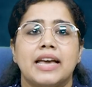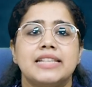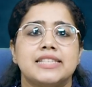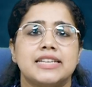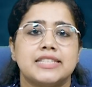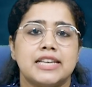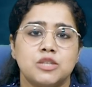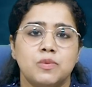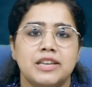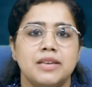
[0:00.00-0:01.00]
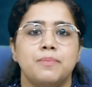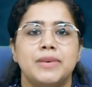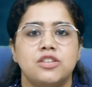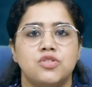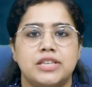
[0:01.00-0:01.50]
can successfully
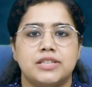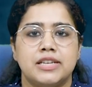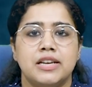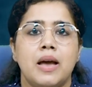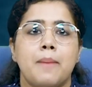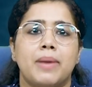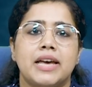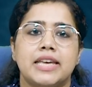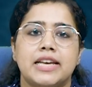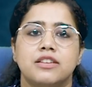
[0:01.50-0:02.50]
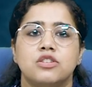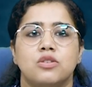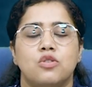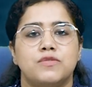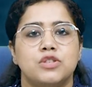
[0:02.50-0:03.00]
be treated by either
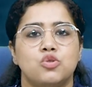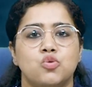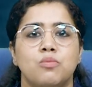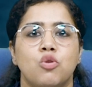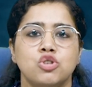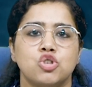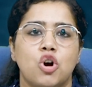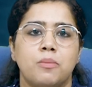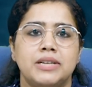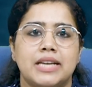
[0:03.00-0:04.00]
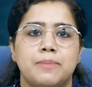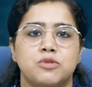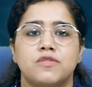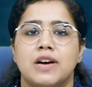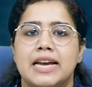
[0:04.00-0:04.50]
of the two most common
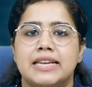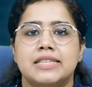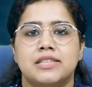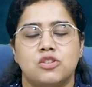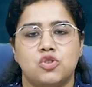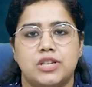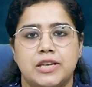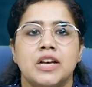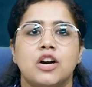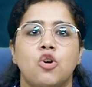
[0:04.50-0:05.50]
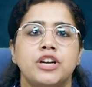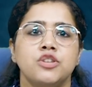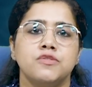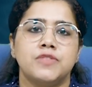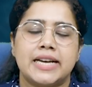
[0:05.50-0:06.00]
types of eyelid surgery, according
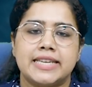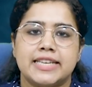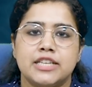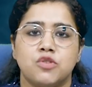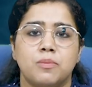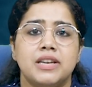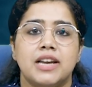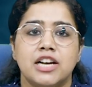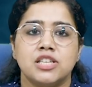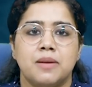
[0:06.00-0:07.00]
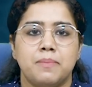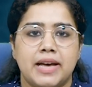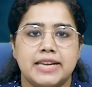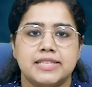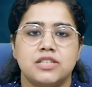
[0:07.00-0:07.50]
to findings from a large
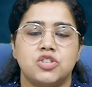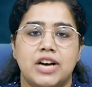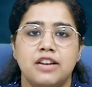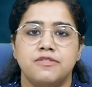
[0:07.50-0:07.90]
comparison trial